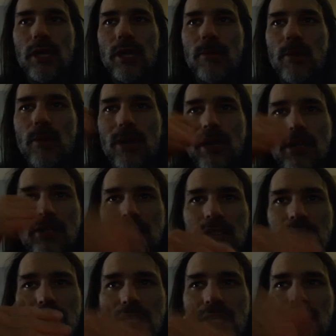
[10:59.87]
But when I
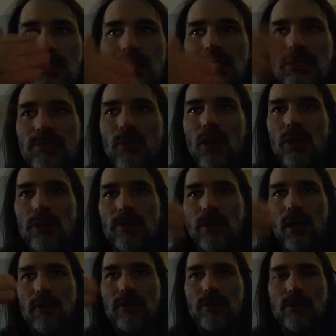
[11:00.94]
stick to these smaller
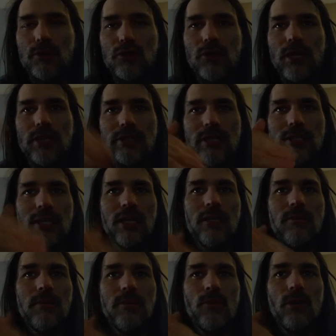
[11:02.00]
profitable trades, I tend to
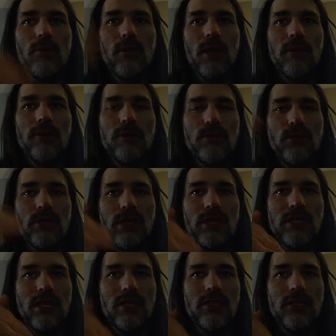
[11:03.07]
be more profitable, and I
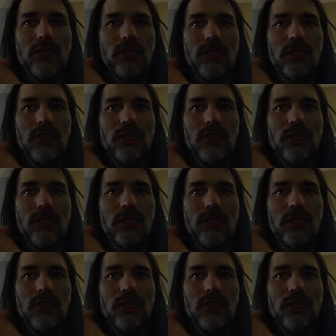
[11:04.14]
tend to